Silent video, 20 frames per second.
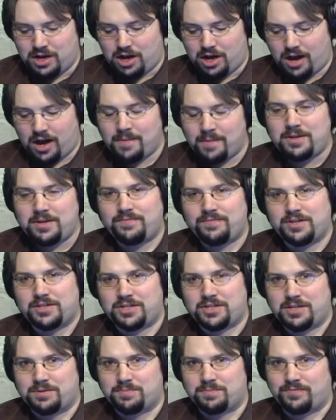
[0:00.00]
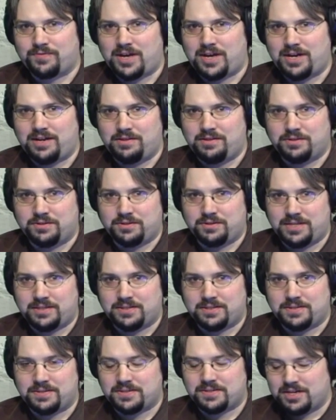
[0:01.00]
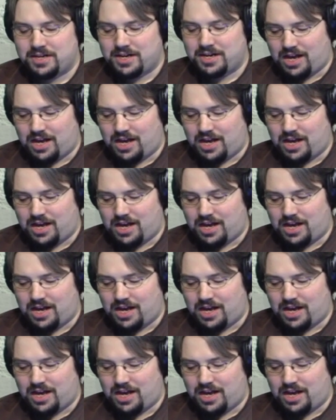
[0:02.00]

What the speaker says: OmniVision has provided those lenses.